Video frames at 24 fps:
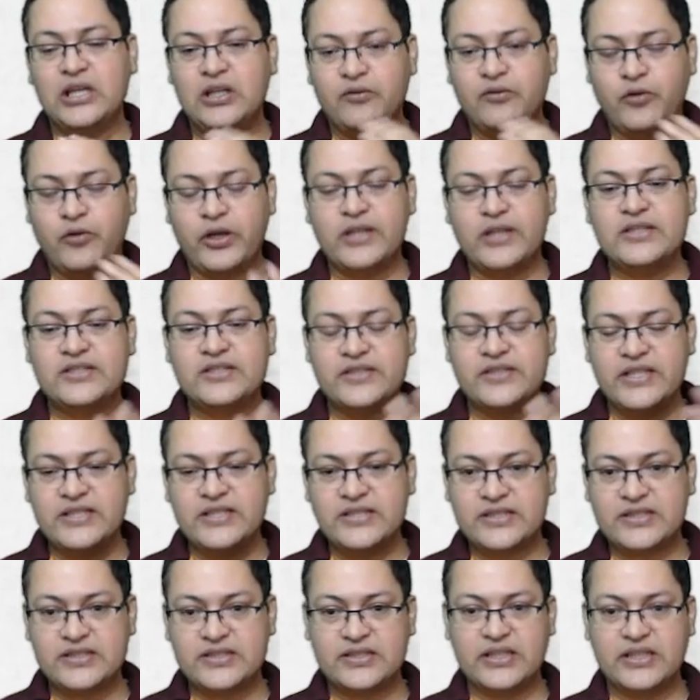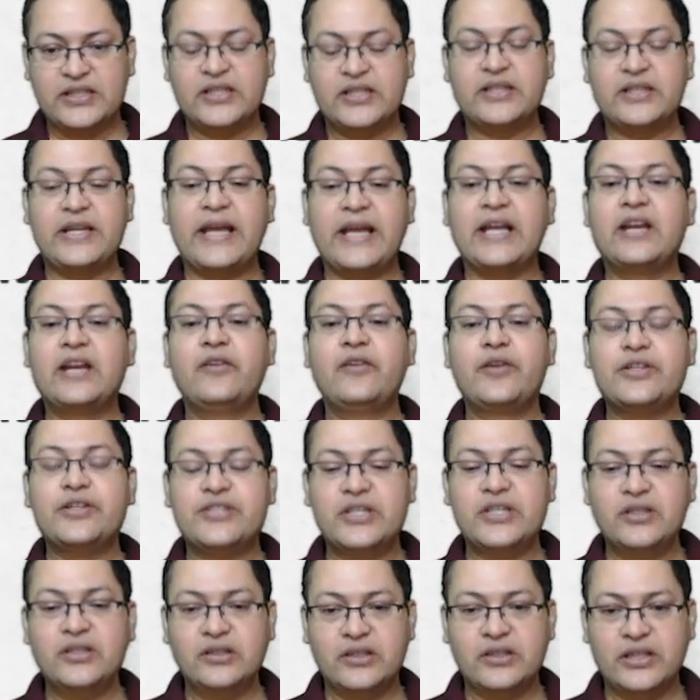For instance, in the Deccan
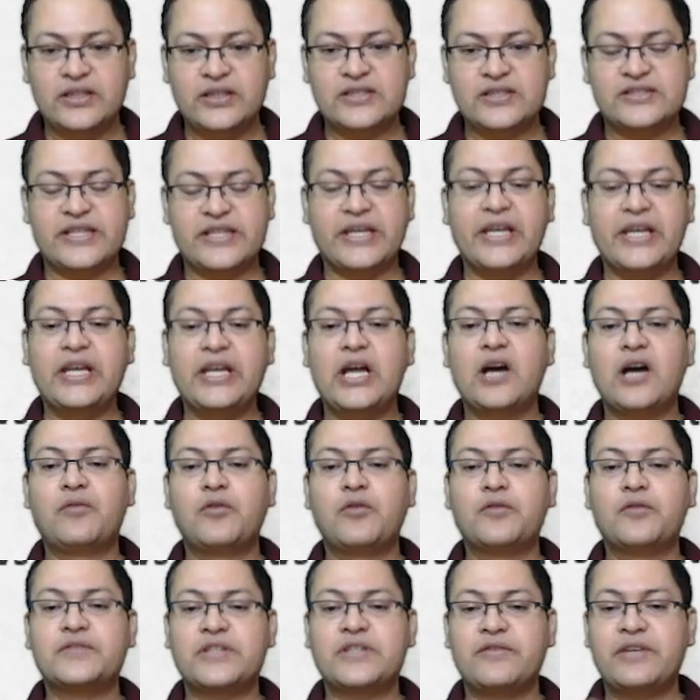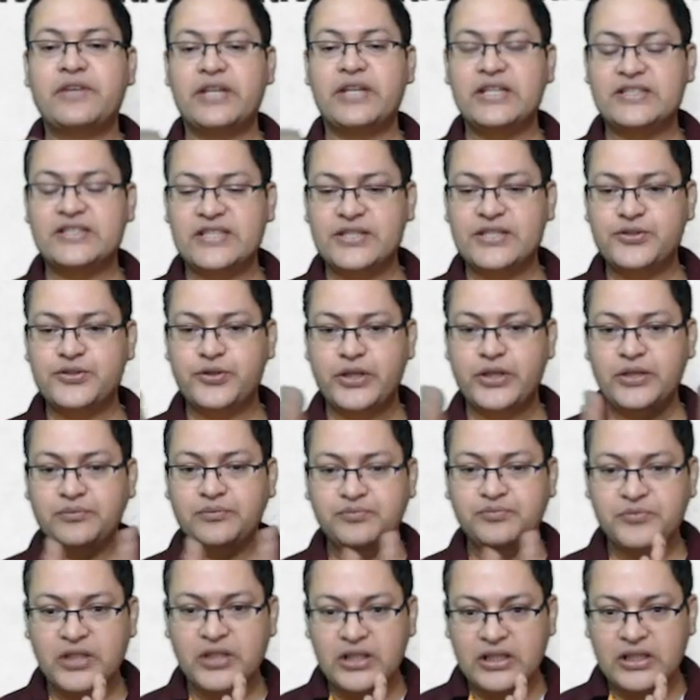region in the second half of 17th
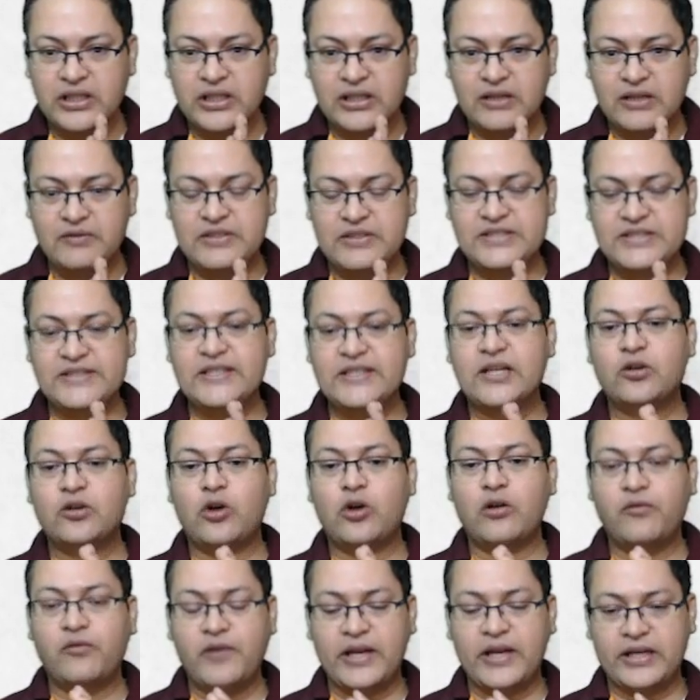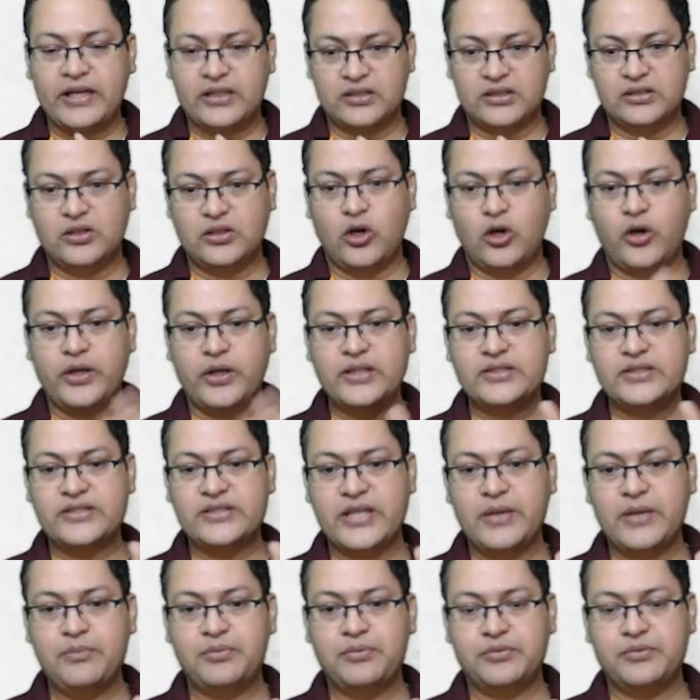century, we see a conflict
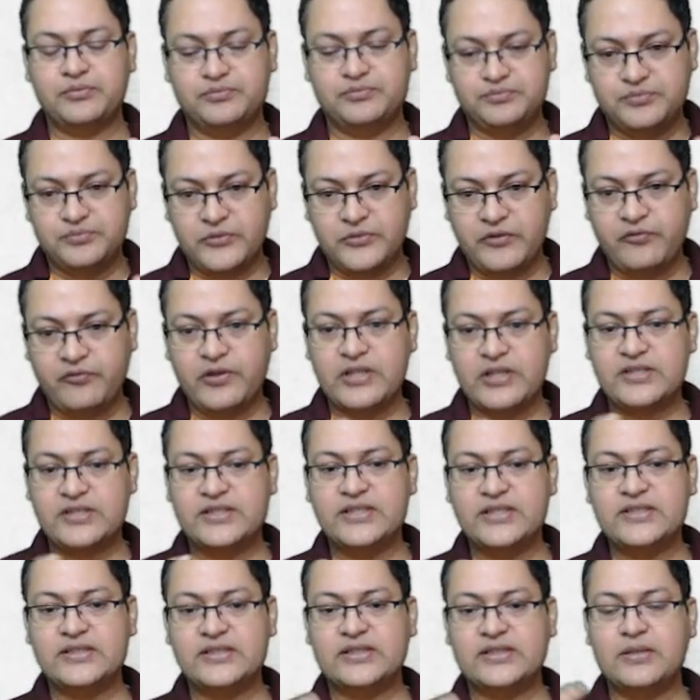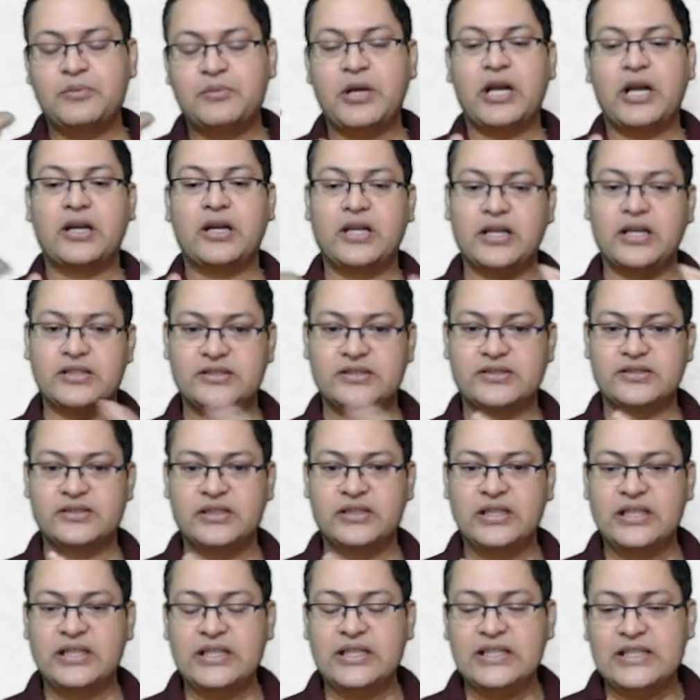Aurangzeb versus the Marathas.
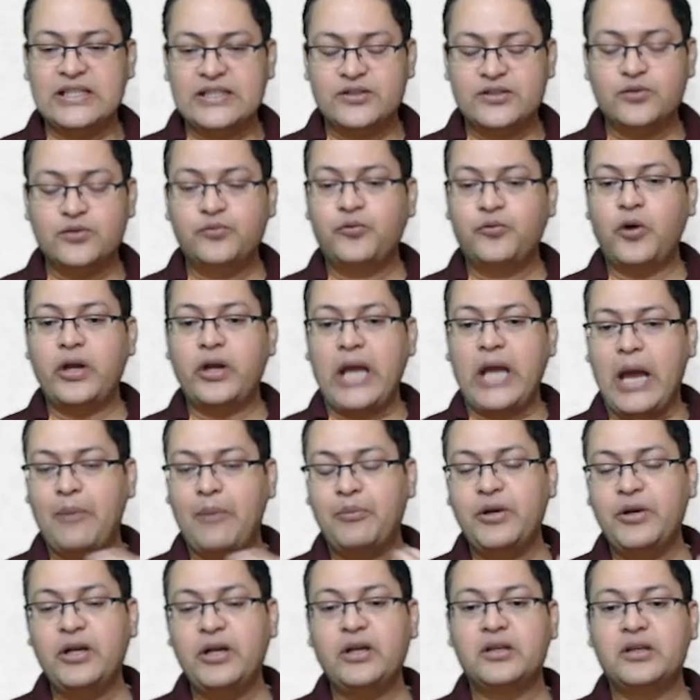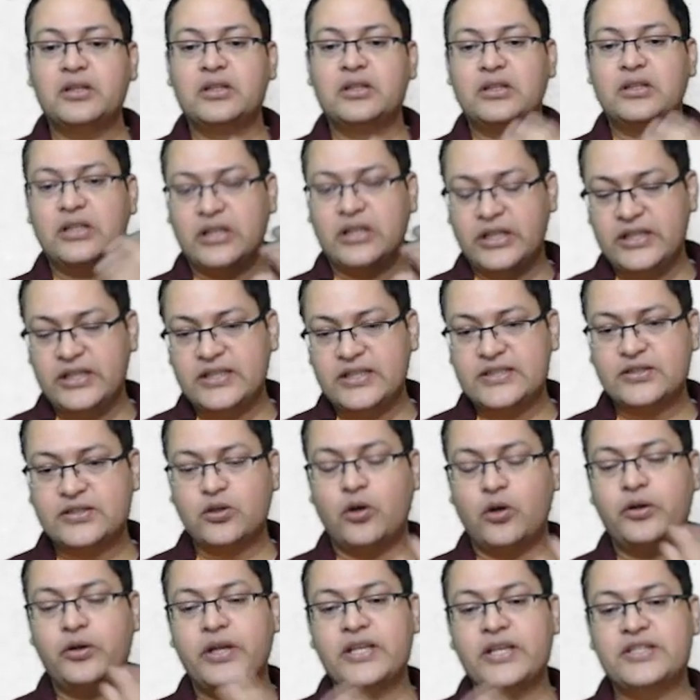So, what happened in this
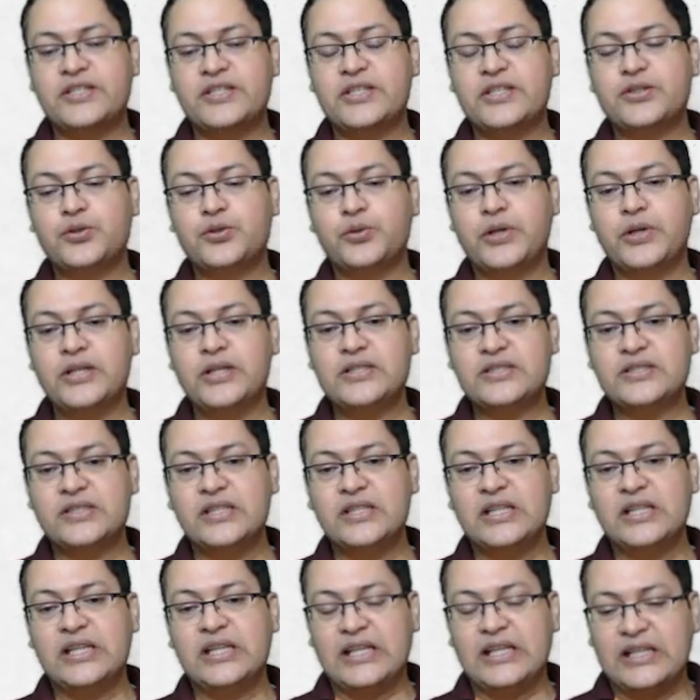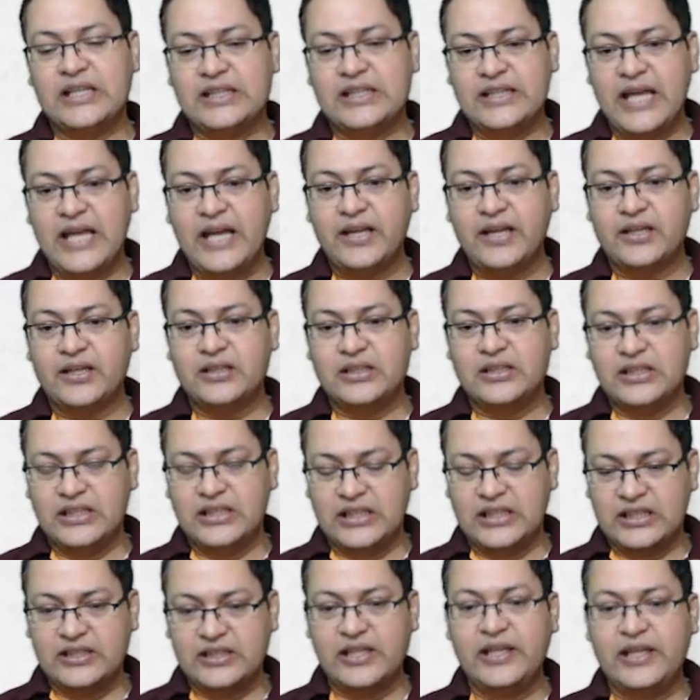context, dear students, that
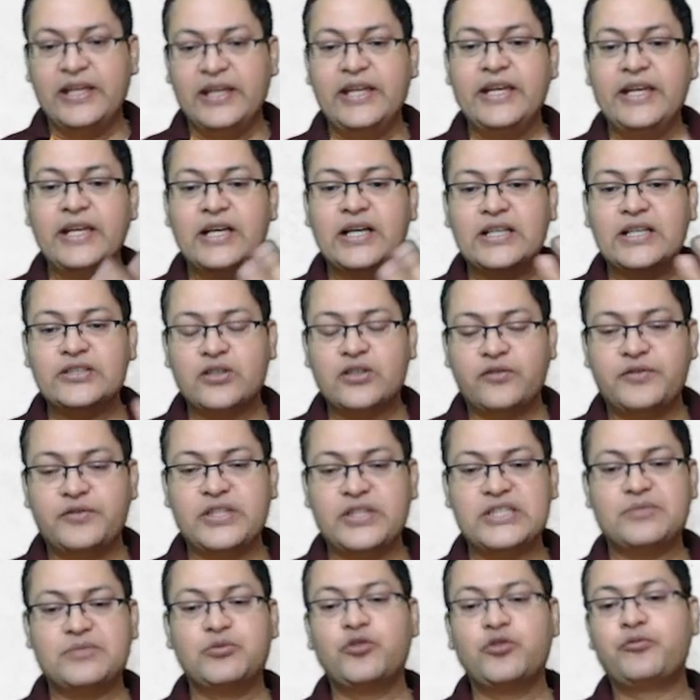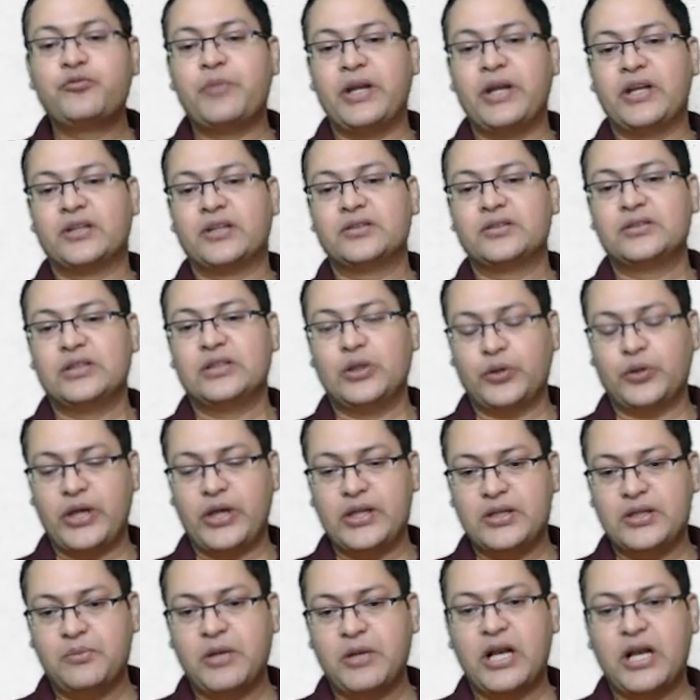the leaders of this movement, okay,
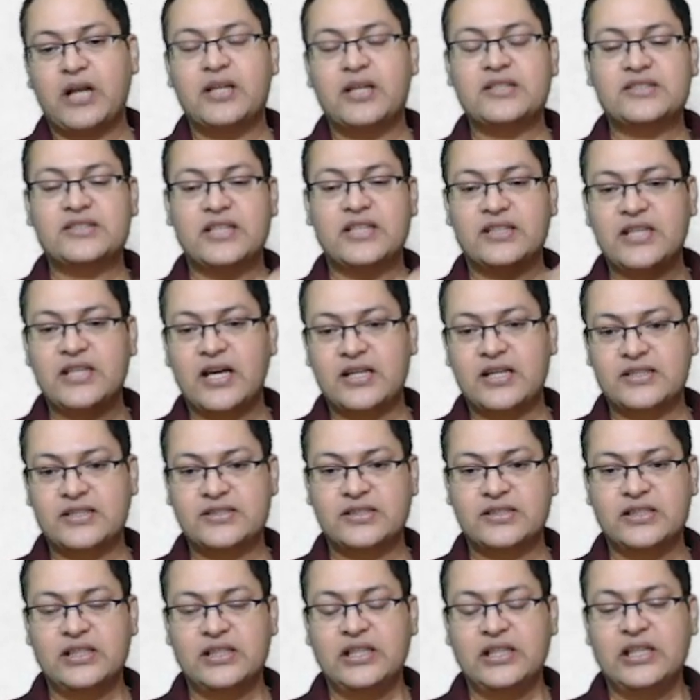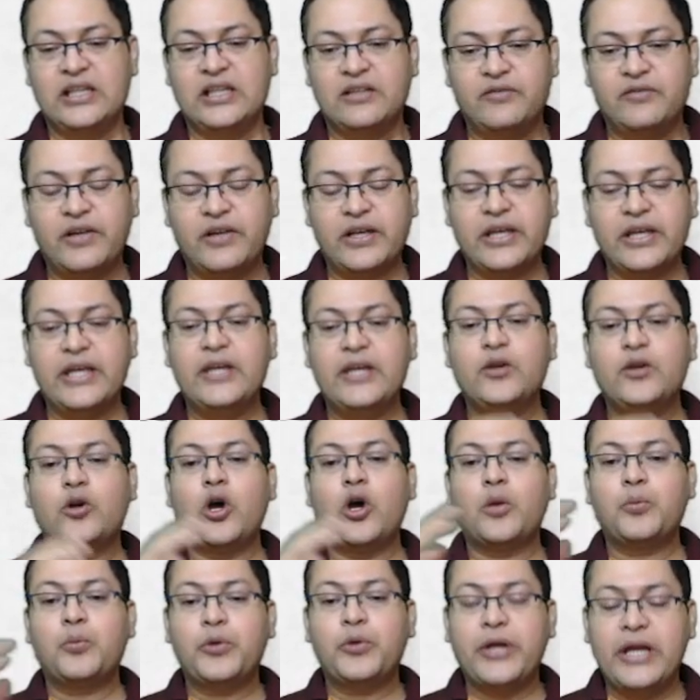the Maratha Sardars, were
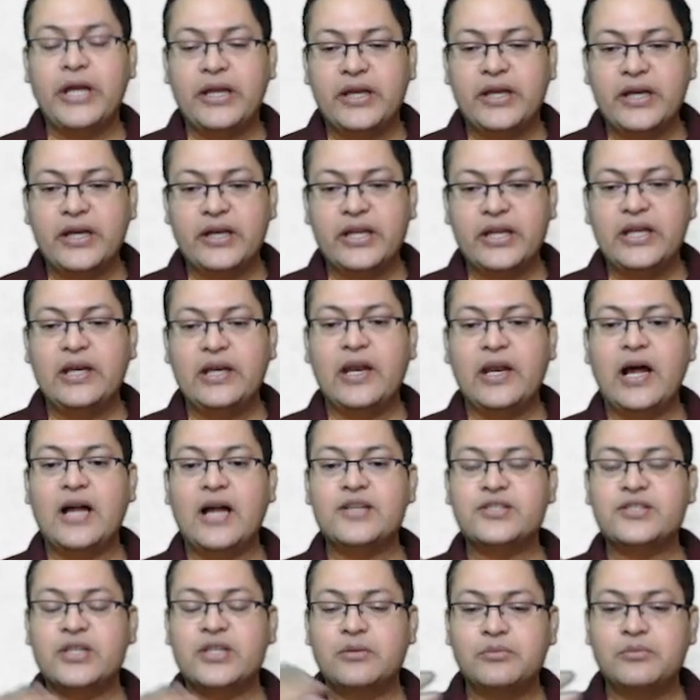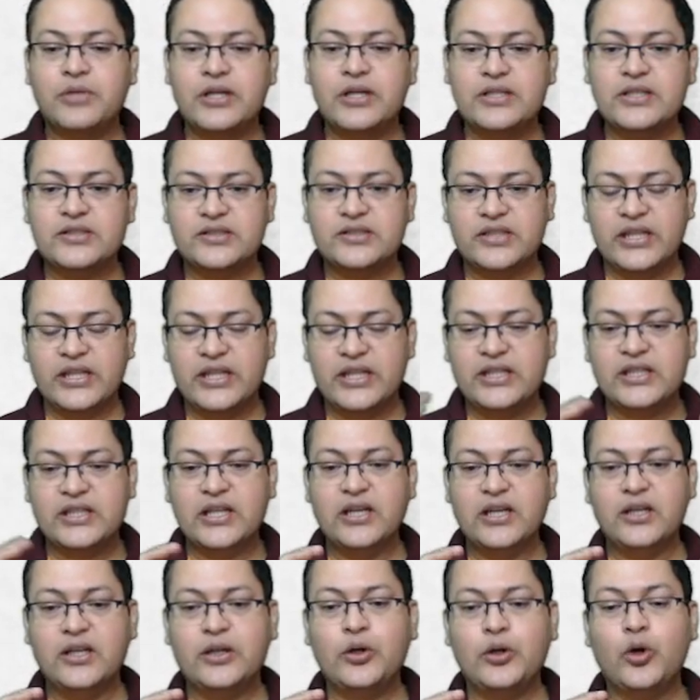incorporated in large numbers in
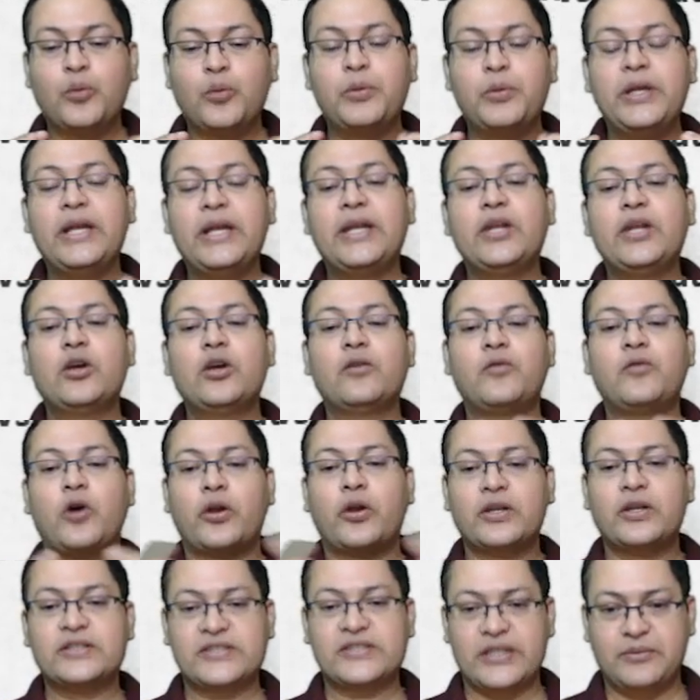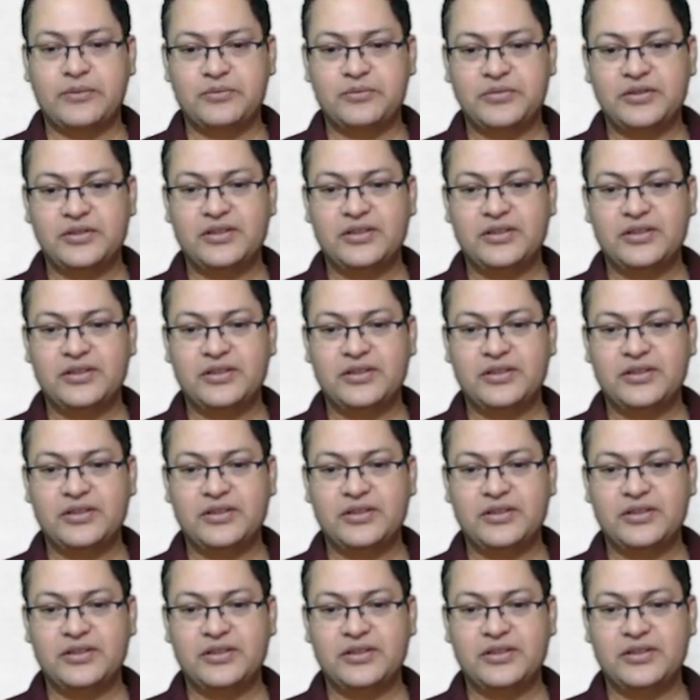the nobility of Aurangzeb.